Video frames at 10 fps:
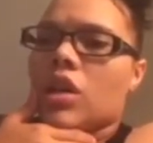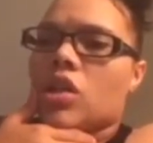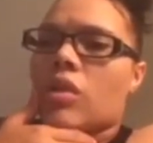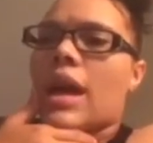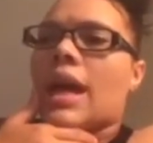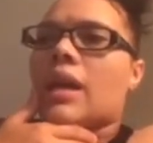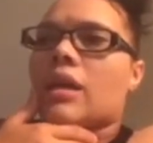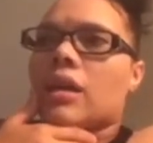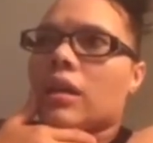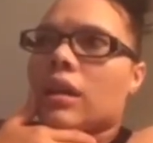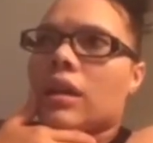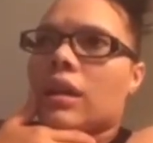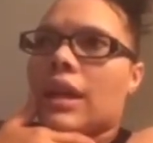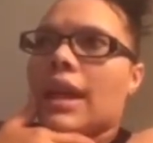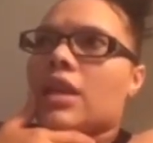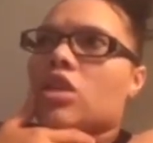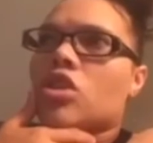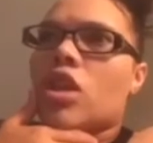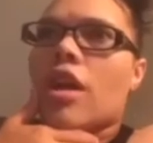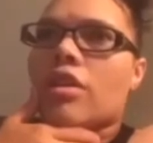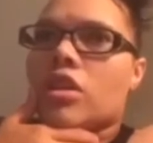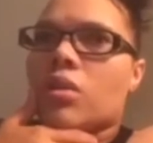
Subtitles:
trying to get into church,